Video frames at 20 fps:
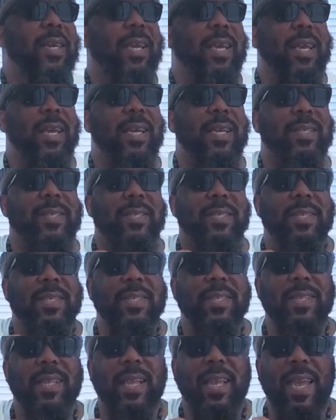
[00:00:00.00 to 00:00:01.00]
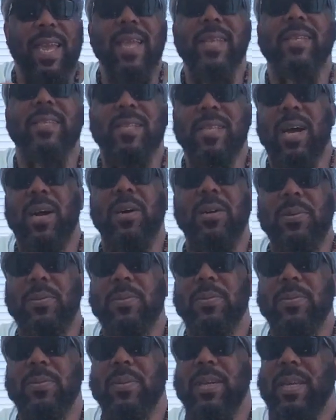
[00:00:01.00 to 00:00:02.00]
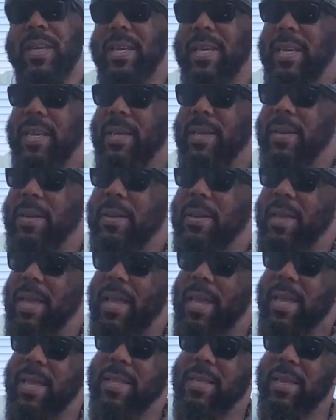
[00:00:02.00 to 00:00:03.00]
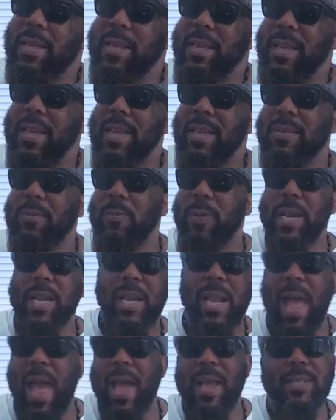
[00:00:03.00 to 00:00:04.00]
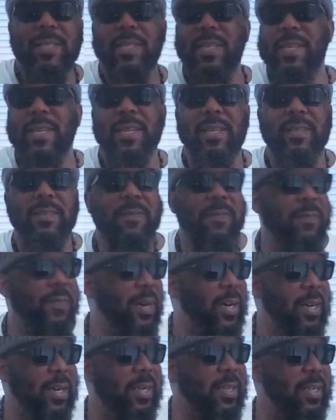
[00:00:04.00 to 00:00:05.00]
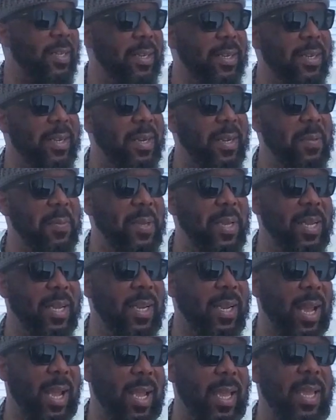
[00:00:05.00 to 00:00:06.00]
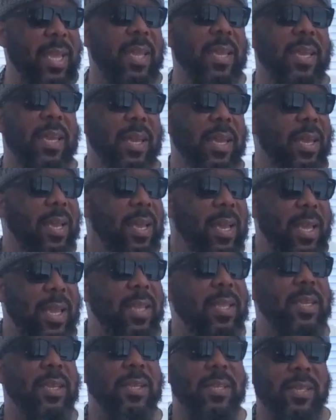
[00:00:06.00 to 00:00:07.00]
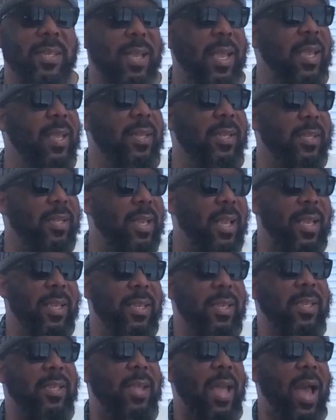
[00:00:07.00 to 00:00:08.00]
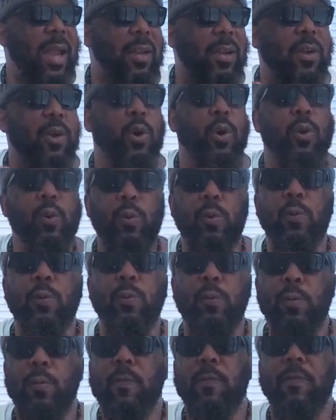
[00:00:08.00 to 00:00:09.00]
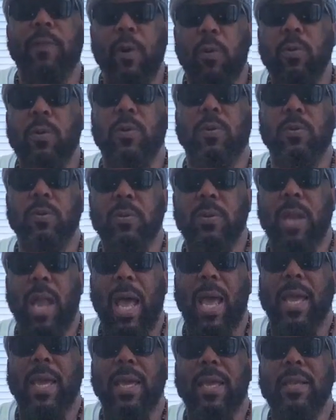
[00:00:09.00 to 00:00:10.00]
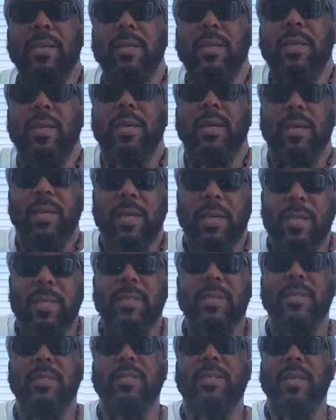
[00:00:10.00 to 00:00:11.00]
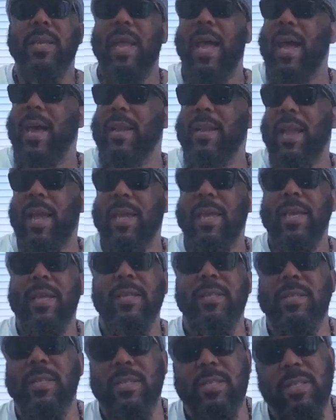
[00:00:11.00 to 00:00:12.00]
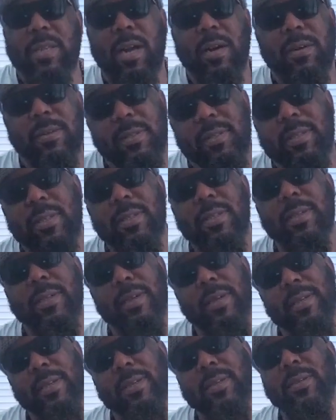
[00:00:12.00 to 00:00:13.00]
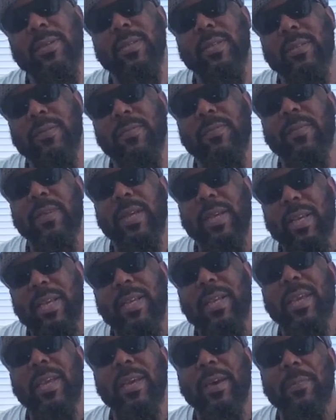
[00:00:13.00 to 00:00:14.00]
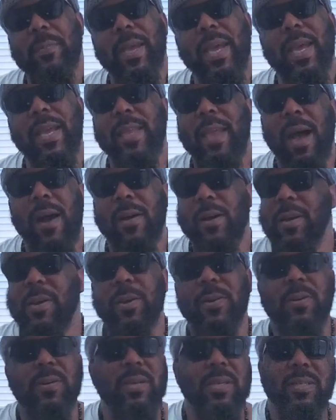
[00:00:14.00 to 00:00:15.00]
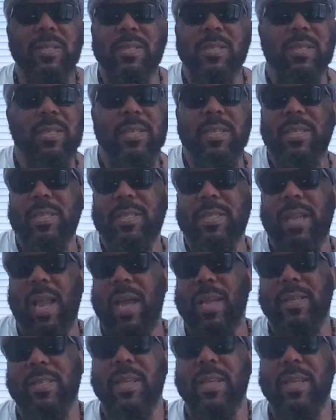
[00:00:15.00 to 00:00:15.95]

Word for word: and his his tone, it just it's relaxing as fuck. You know what I mean? Like he he just he he just got a cool vocal. Like he he just sit down like he could just talk to you and you just yeah man y'all can go into these like